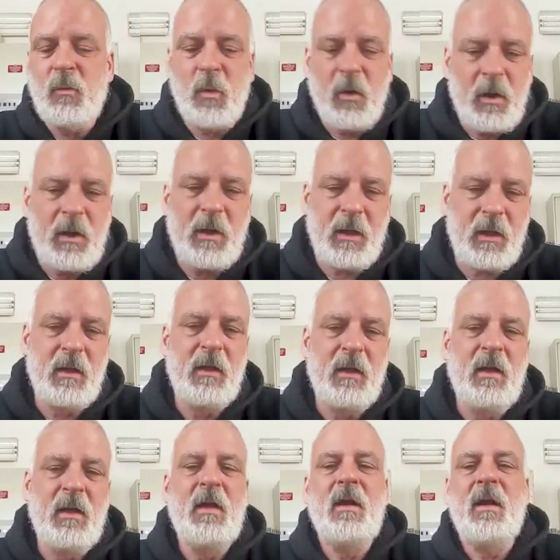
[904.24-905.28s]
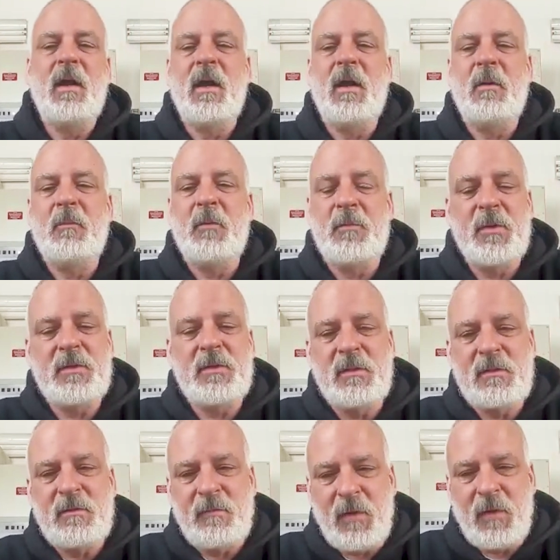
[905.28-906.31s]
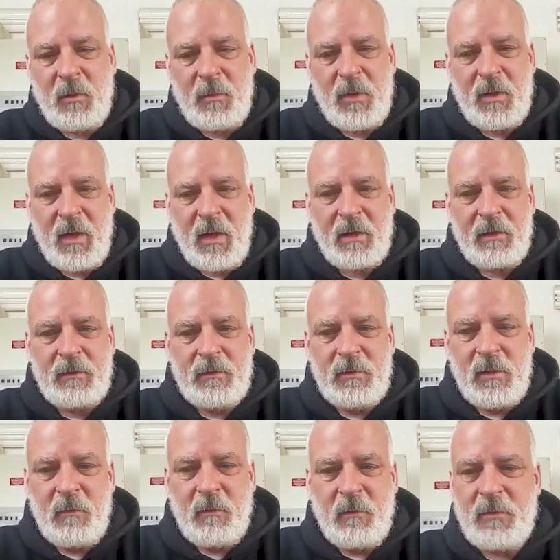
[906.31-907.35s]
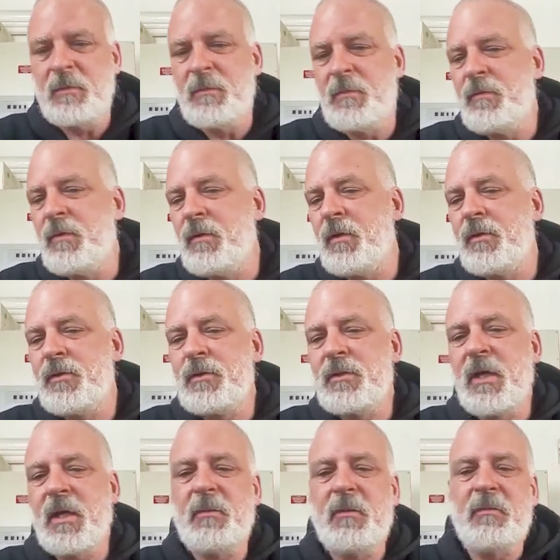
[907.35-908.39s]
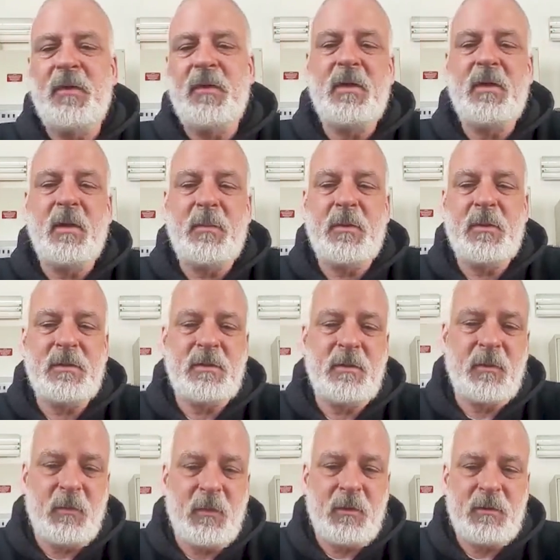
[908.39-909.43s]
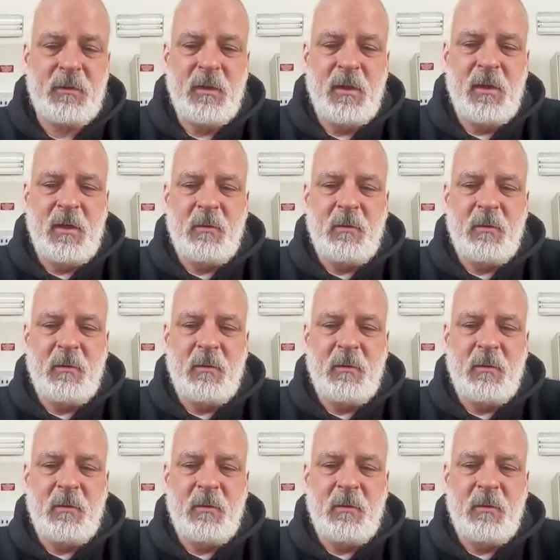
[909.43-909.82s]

working um, with business development angles with some of the largest animal feed companies in the world.